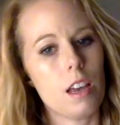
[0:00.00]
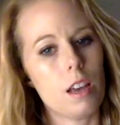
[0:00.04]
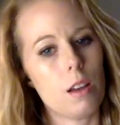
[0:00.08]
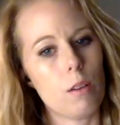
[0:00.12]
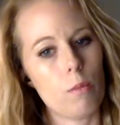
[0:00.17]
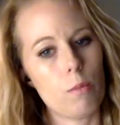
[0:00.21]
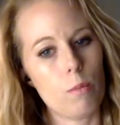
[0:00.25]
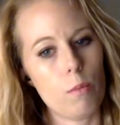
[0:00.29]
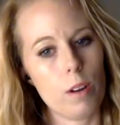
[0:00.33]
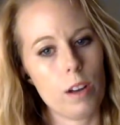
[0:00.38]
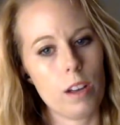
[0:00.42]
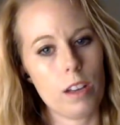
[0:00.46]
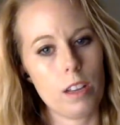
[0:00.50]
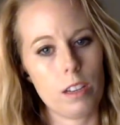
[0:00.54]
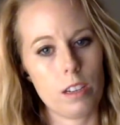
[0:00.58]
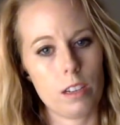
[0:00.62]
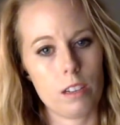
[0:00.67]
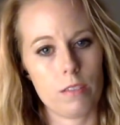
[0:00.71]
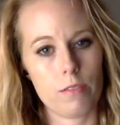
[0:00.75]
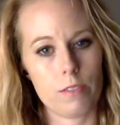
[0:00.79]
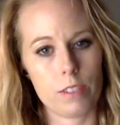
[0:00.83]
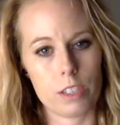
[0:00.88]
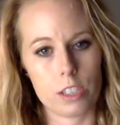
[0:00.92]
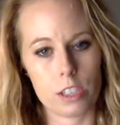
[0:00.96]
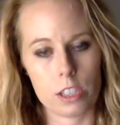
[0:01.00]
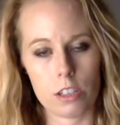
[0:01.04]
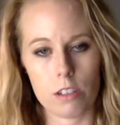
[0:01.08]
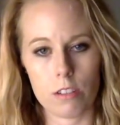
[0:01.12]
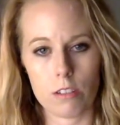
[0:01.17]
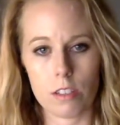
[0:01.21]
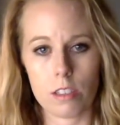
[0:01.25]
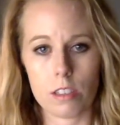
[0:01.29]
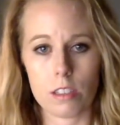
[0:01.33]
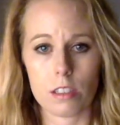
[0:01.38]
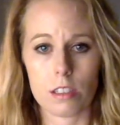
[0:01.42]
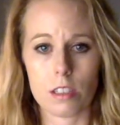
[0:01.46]
And what
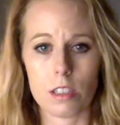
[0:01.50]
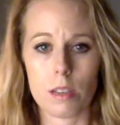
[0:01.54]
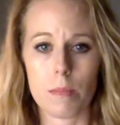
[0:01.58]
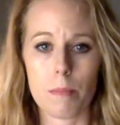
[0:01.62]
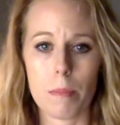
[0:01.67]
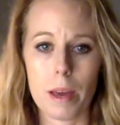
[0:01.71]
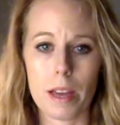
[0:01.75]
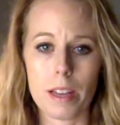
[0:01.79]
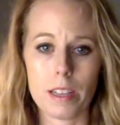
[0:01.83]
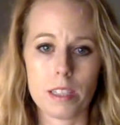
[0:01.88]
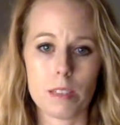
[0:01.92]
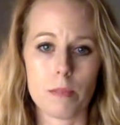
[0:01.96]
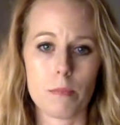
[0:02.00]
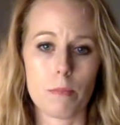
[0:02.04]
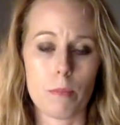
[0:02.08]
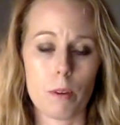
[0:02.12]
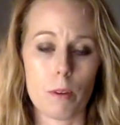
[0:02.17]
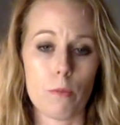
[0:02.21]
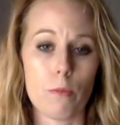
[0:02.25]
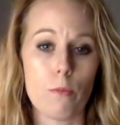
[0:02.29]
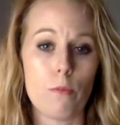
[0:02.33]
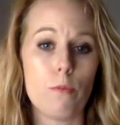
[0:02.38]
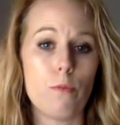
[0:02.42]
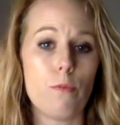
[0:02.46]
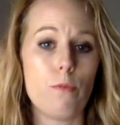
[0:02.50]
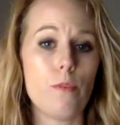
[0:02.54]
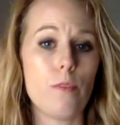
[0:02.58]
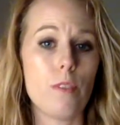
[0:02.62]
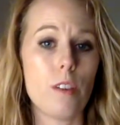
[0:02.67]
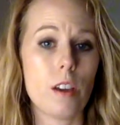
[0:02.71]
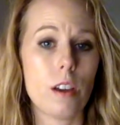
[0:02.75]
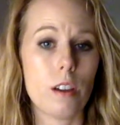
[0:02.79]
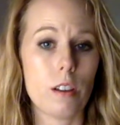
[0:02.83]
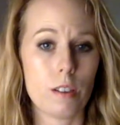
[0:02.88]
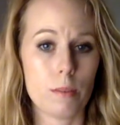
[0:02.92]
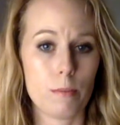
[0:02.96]
Fitzgerald does is he paints a
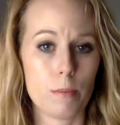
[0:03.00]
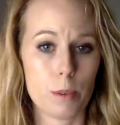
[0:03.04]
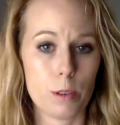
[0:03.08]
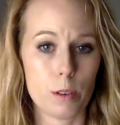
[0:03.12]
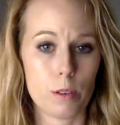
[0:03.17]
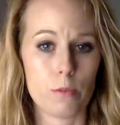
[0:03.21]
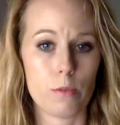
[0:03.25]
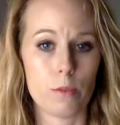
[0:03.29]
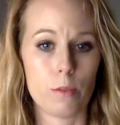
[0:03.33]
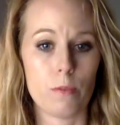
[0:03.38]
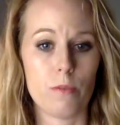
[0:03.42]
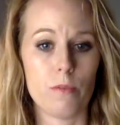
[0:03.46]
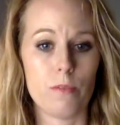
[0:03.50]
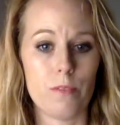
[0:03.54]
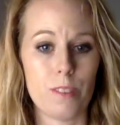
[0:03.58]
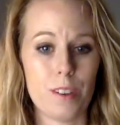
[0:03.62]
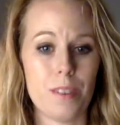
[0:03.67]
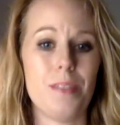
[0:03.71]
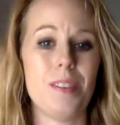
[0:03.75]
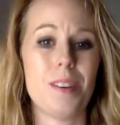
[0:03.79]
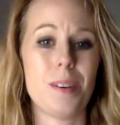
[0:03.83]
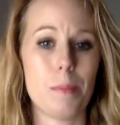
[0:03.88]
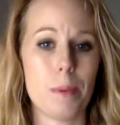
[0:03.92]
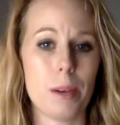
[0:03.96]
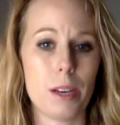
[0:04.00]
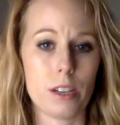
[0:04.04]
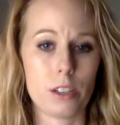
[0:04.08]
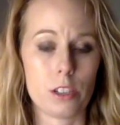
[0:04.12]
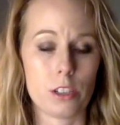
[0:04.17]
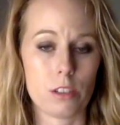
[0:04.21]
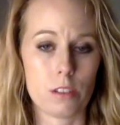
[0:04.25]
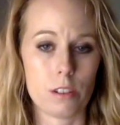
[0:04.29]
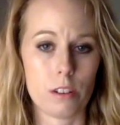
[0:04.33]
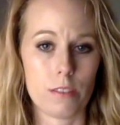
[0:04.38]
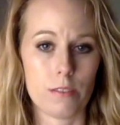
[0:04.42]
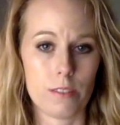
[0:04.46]
very beautiful, vivid
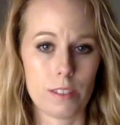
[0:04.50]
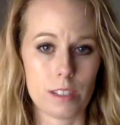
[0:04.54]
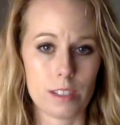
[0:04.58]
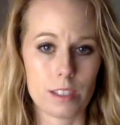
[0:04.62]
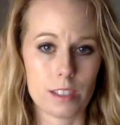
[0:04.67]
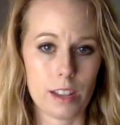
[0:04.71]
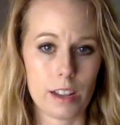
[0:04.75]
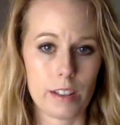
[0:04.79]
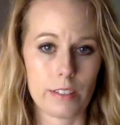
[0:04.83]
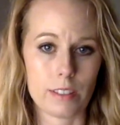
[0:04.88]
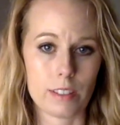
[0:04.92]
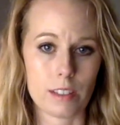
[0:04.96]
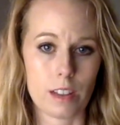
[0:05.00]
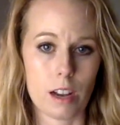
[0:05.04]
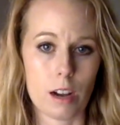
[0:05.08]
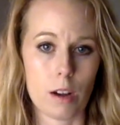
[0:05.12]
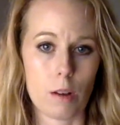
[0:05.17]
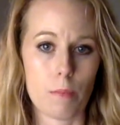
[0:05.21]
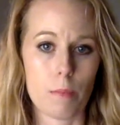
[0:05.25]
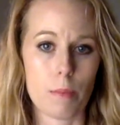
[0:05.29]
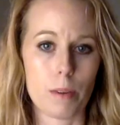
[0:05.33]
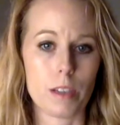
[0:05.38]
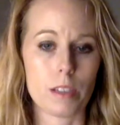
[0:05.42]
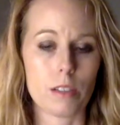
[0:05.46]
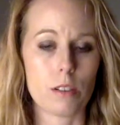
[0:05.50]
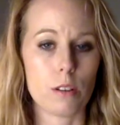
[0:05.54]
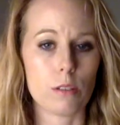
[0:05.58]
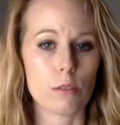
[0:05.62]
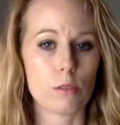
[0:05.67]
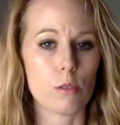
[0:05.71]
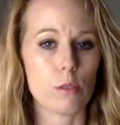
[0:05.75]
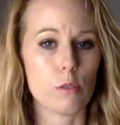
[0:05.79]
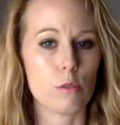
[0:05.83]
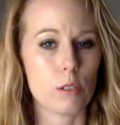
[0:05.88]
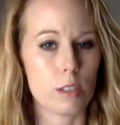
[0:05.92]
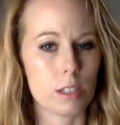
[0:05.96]
picture of this lifestyle, but he's
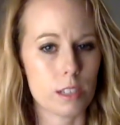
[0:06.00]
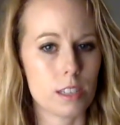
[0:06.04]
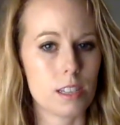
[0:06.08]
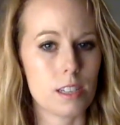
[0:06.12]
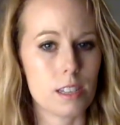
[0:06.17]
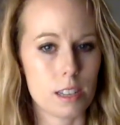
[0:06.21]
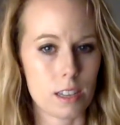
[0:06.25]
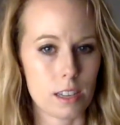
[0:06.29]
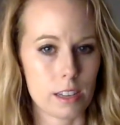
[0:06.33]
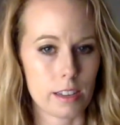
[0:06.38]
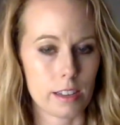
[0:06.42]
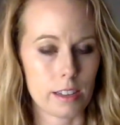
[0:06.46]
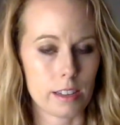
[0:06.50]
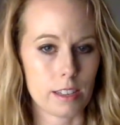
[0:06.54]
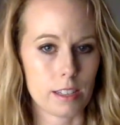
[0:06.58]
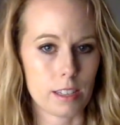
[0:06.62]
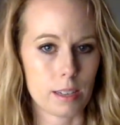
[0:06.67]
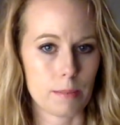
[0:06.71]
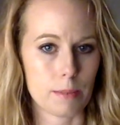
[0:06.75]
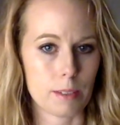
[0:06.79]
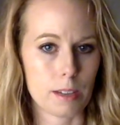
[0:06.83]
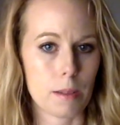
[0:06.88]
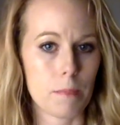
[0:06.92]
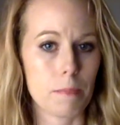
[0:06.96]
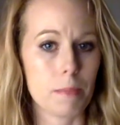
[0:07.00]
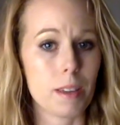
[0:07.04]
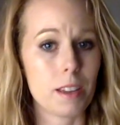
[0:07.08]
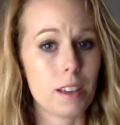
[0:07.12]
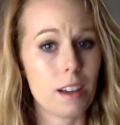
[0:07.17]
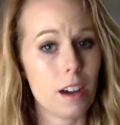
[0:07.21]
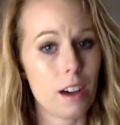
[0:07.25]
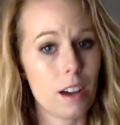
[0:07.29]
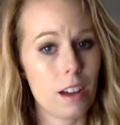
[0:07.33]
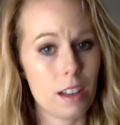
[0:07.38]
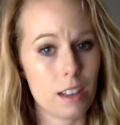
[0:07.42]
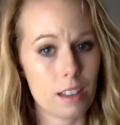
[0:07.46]
also critiquing it at the same time
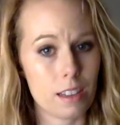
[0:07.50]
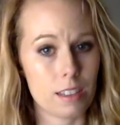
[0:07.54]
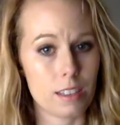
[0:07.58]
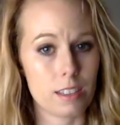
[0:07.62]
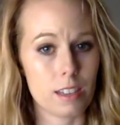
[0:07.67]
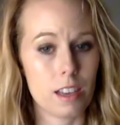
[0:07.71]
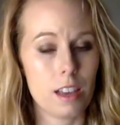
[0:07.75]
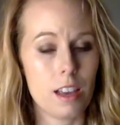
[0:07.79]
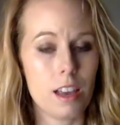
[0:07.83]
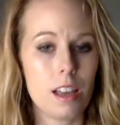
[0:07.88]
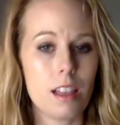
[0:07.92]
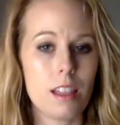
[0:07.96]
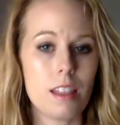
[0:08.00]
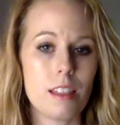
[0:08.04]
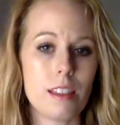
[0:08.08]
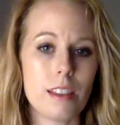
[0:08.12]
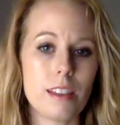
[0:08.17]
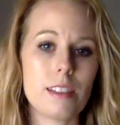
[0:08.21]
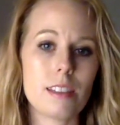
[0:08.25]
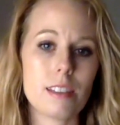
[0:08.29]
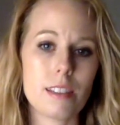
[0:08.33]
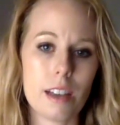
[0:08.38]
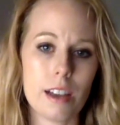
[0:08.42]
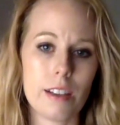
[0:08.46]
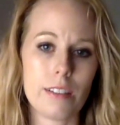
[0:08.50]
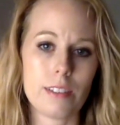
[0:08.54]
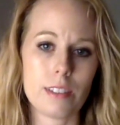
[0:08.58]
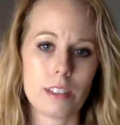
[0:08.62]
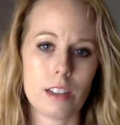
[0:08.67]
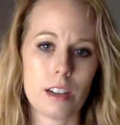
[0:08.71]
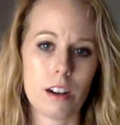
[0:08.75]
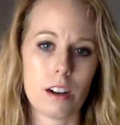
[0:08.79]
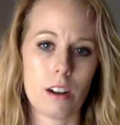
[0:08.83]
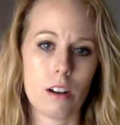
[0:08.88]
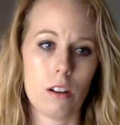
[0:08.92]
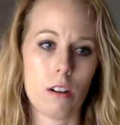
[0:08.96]
because this
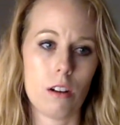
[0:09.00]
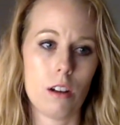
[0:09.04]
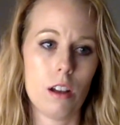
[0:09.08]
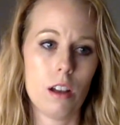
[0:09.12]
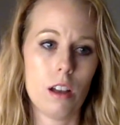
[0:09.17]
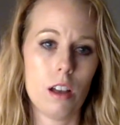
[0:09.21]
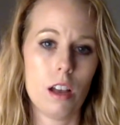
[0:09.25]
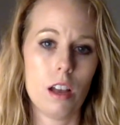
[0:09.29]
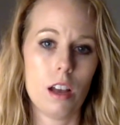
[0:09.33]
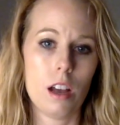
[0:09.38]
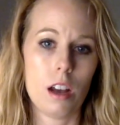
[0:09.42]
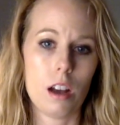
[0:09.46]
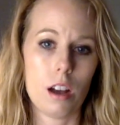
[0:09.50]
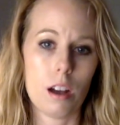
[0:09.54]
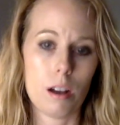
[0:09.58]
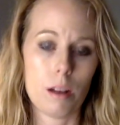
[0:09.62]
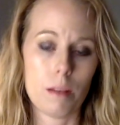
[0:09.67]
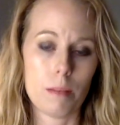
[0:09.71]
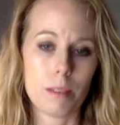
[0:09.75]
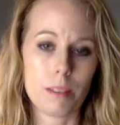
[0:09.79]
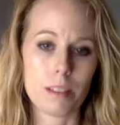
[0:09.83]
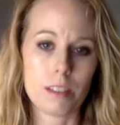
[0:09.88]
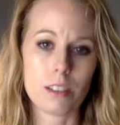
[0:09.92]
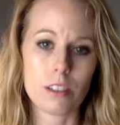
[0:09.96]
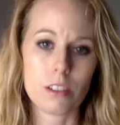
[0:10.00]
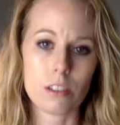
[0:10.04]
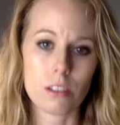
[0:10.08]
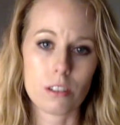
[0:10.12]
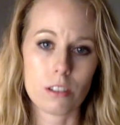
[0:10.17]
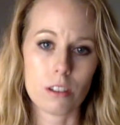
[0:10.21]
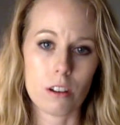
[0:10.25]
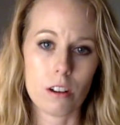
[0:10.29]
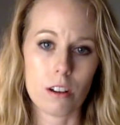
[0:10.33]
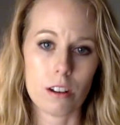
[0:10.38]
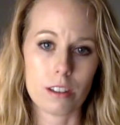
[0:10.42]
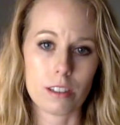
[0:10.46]
lifestyle essentially
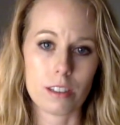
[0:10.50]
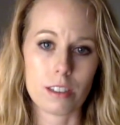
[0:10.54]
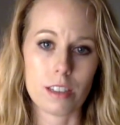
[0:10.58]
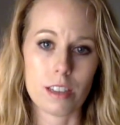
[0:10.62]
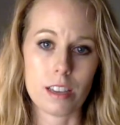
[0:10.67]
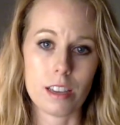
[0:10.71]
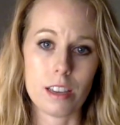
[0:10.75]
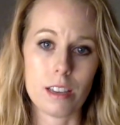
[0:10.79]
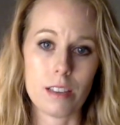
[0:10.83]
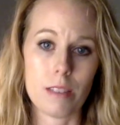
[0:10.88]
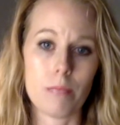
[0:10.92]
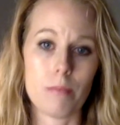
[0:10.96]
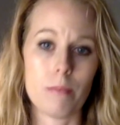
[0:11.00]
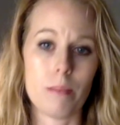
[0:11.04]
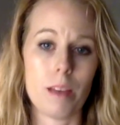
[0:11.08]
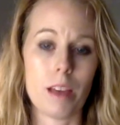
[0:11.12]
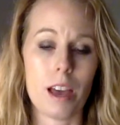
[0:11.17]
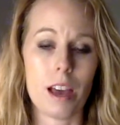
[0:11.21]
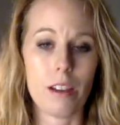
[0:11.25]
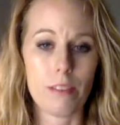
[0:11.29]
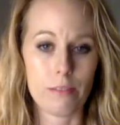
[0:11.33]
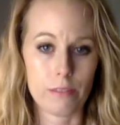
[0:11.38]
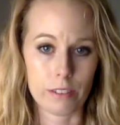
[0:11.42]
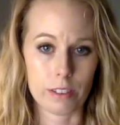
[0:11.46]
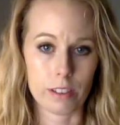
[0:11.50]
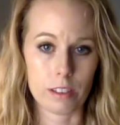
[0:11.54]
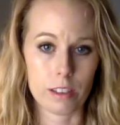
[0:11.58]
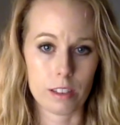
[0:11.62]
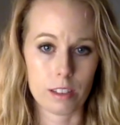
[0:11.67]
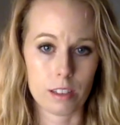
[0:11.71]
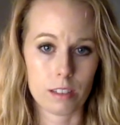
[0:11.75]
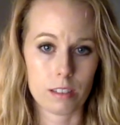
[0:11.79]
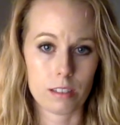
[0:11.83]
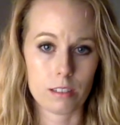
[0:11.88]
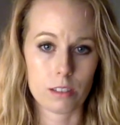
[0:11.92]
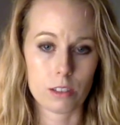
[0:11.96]
costs him everything.